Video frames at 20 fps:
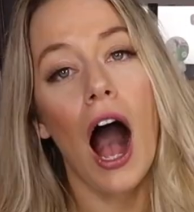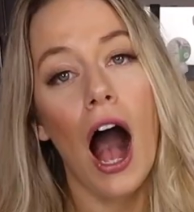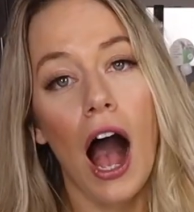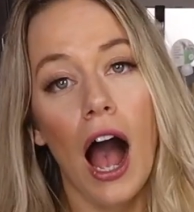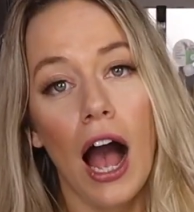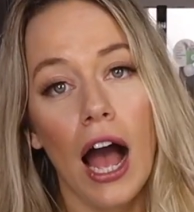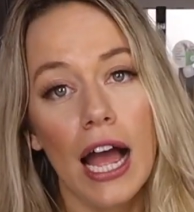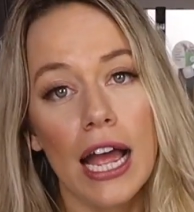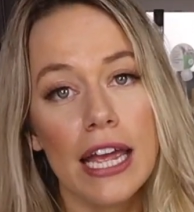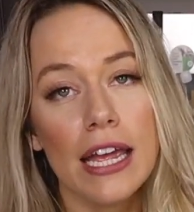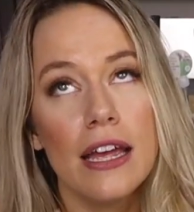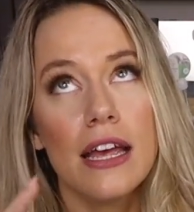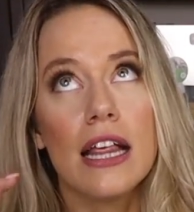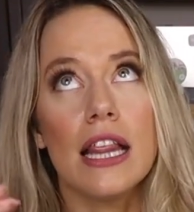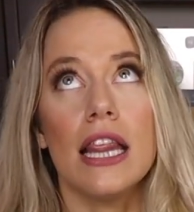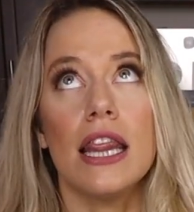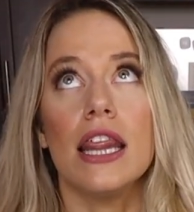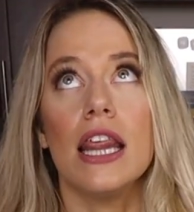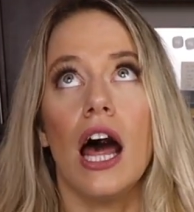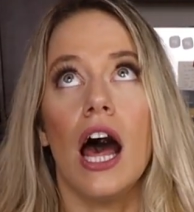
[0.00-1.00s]
I
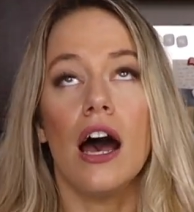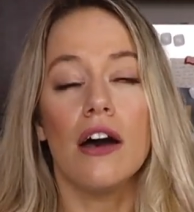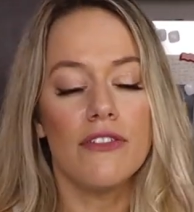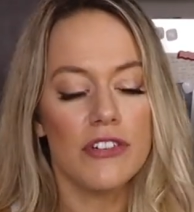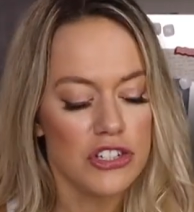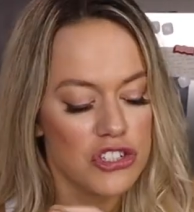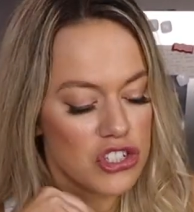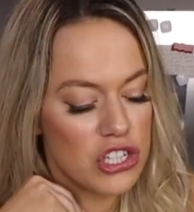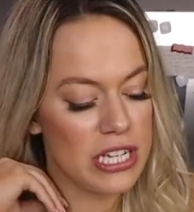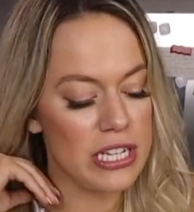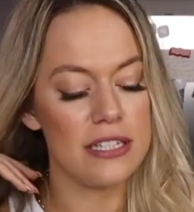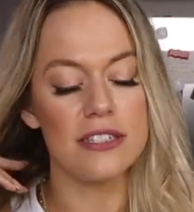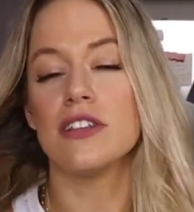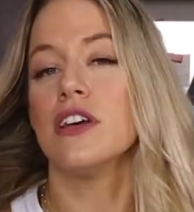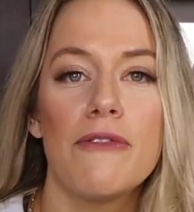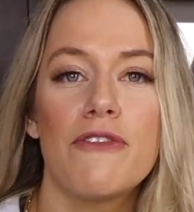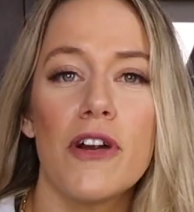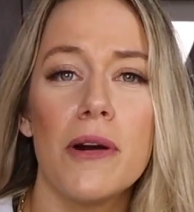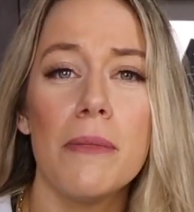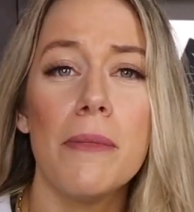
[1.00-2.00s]
love cheese.
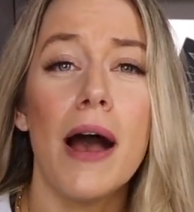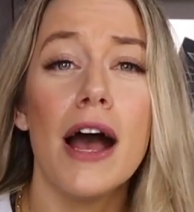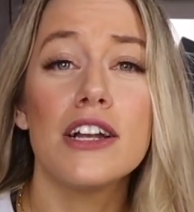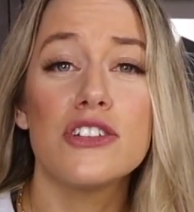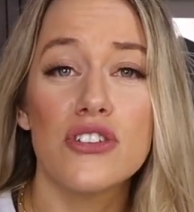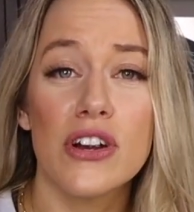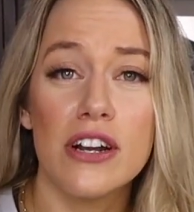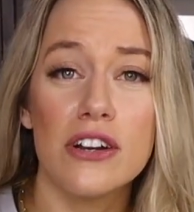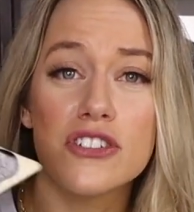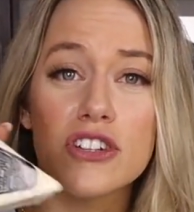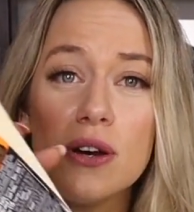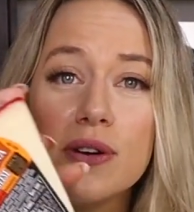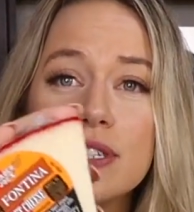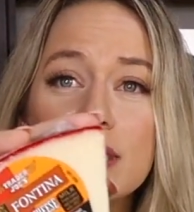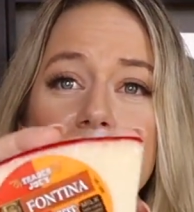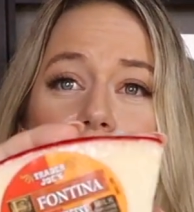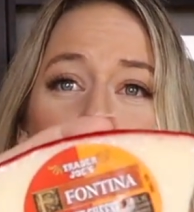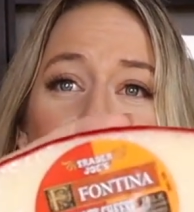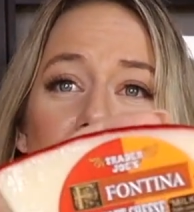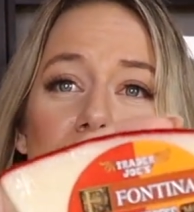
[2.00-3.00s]
From Trader Joe's,
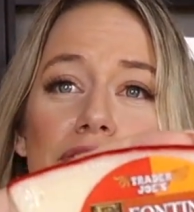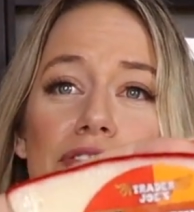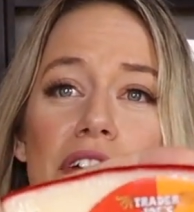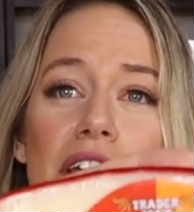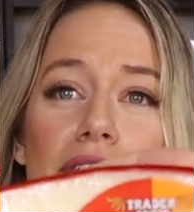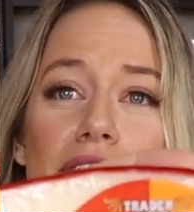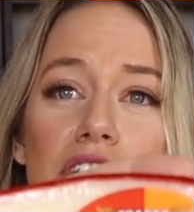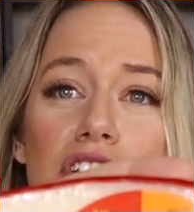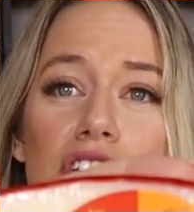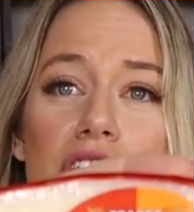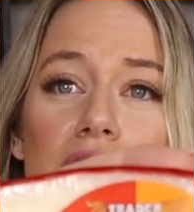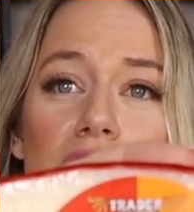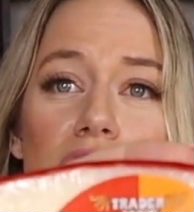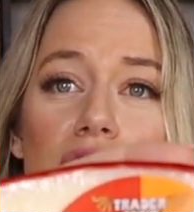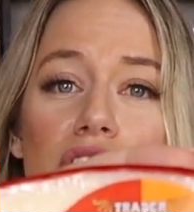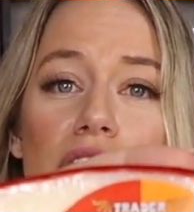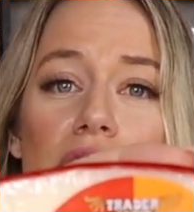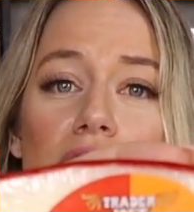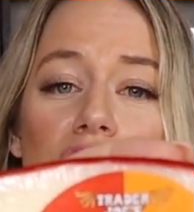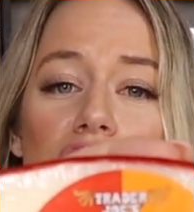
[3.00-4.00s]
this is my favorite
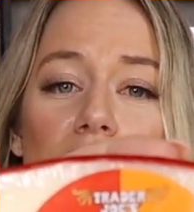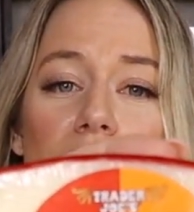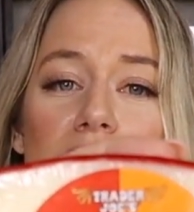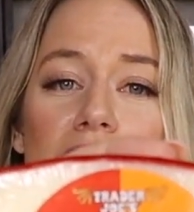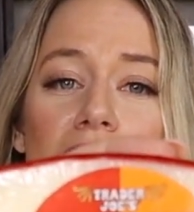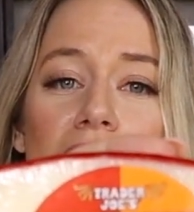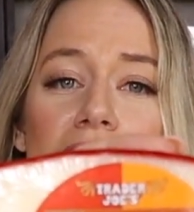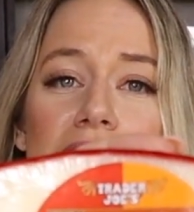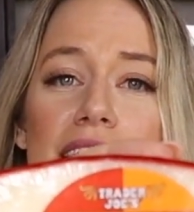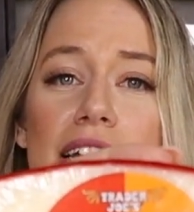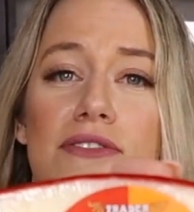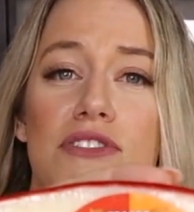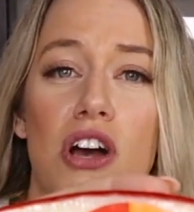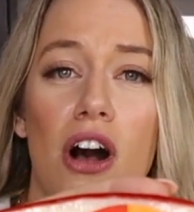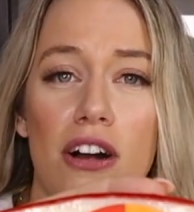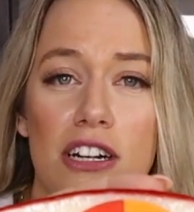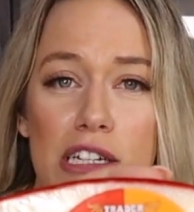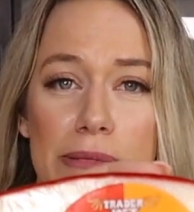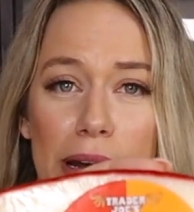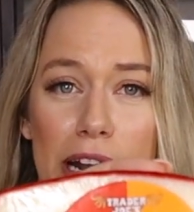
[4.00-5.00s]
cheese Trader Joe's has. I've
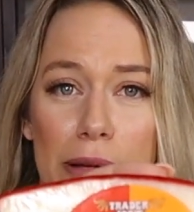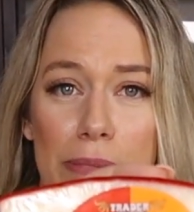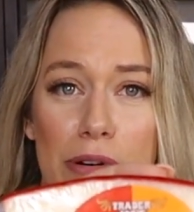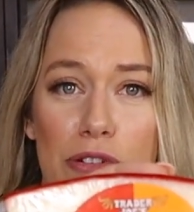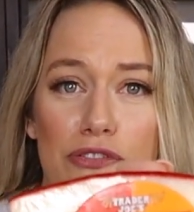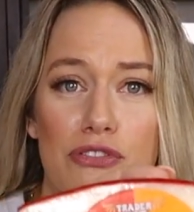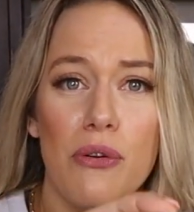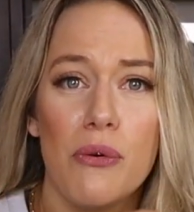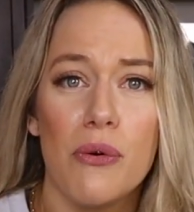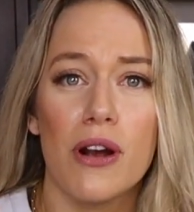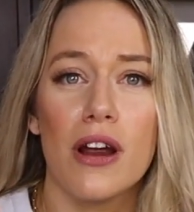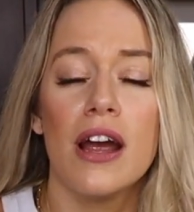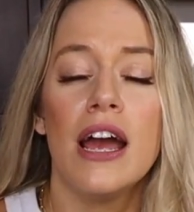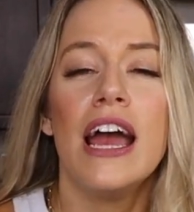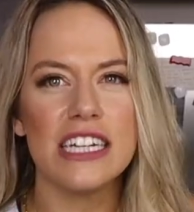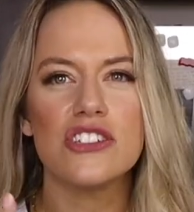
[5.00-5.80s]
talked about it before.